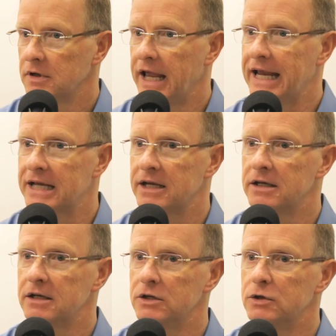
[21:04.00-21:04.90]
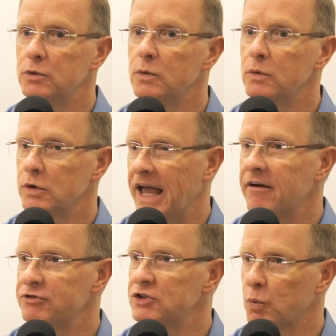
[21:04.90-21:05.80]
and you
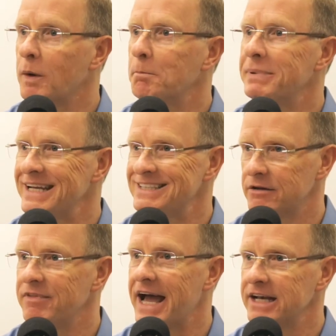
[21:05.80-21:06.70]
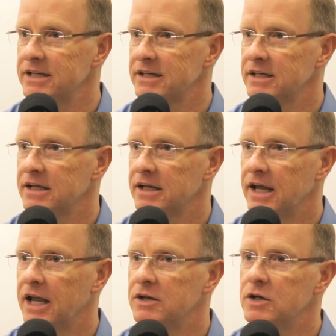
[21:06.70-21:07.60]
have just one piece of that. Mm-hmm.
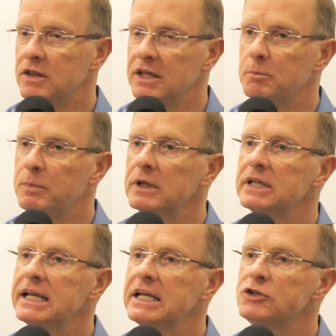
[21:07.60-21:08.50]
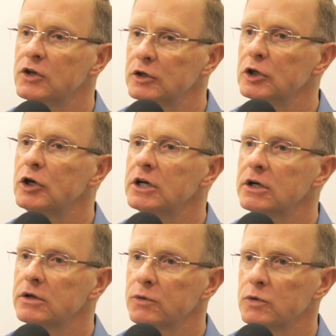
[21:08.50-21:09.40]
And the ability to
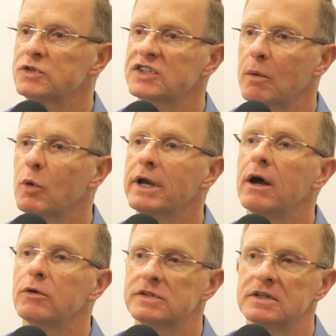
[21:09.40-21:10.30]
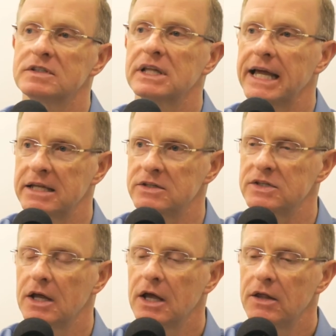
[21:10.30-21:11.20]
look through someone else's
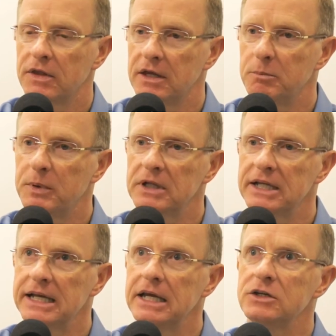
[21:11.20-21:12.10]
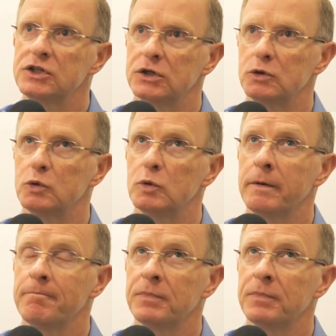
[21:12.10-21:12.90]
lens, the ability to